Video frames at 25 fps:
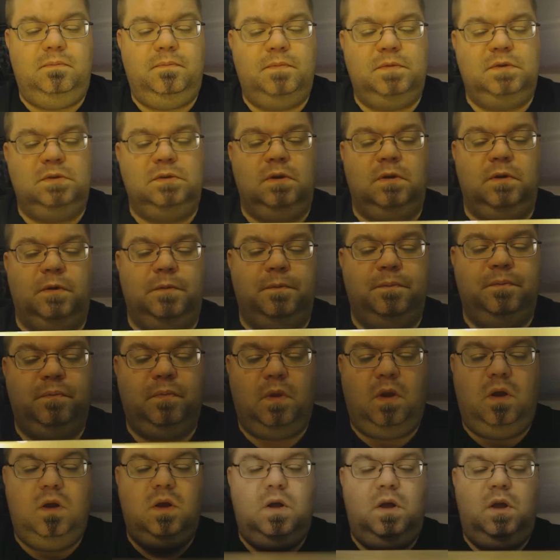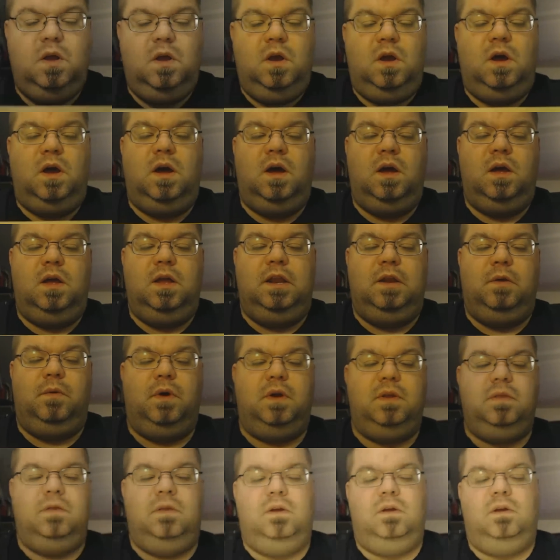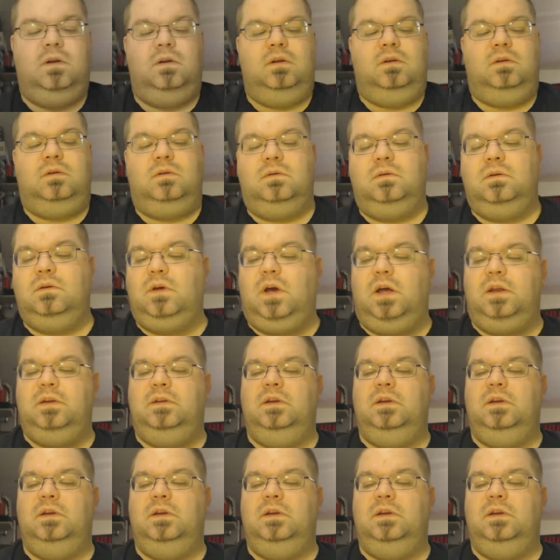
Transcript: So anyway, I